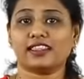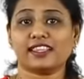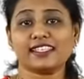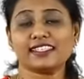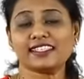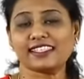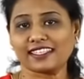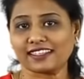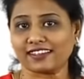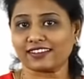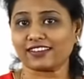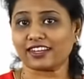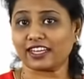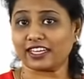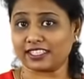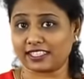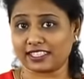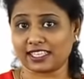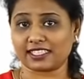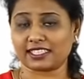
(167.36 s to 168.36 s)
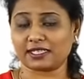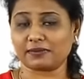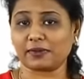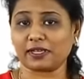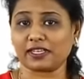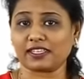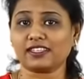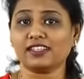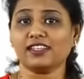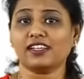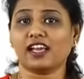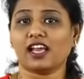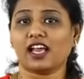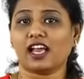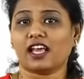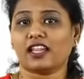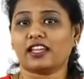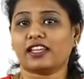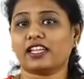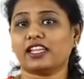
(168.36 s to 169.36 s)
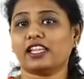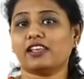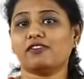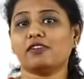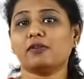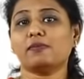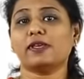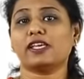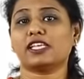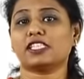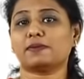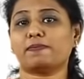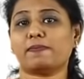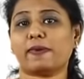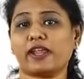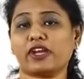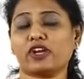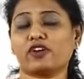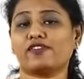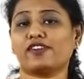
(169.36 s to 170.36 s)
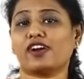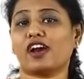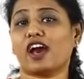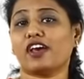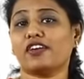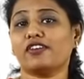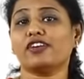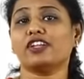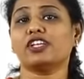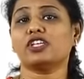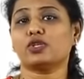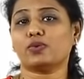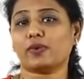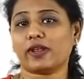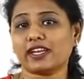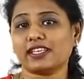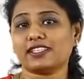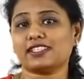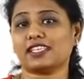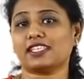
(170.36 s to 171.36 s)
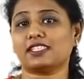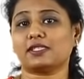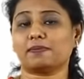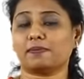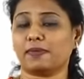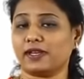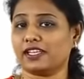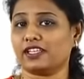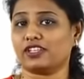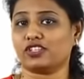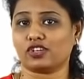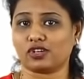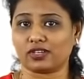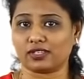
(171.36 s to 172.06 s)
This year, it is estimated that there will be a spend of $126 billion.